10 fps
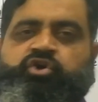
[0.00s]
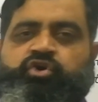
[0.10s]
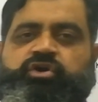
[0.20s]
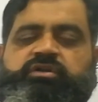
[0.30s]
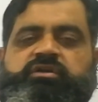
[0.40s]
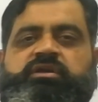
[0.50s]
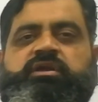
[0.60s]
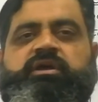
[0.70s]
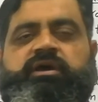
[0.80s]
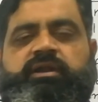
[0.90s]

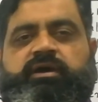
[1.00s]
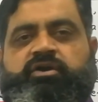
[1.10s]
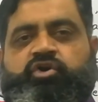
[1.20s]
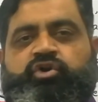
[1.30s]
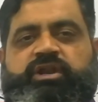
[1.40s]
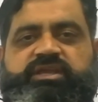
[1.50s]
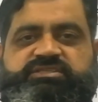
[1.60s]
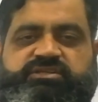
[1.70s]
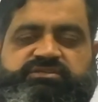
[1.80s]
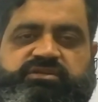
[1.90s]
rod like
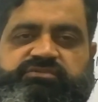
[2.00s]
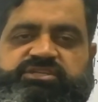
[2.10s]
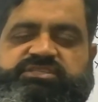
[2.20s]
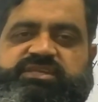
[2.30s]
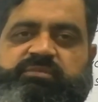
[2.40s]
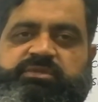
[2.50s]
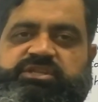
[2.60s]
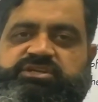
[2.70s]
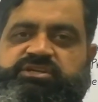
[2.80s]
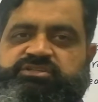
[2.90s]
structure which is
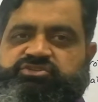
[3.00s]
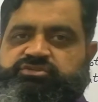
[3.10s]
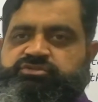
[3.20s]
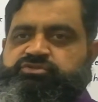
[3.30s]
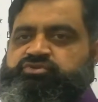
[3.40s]
semi-rigid in structure.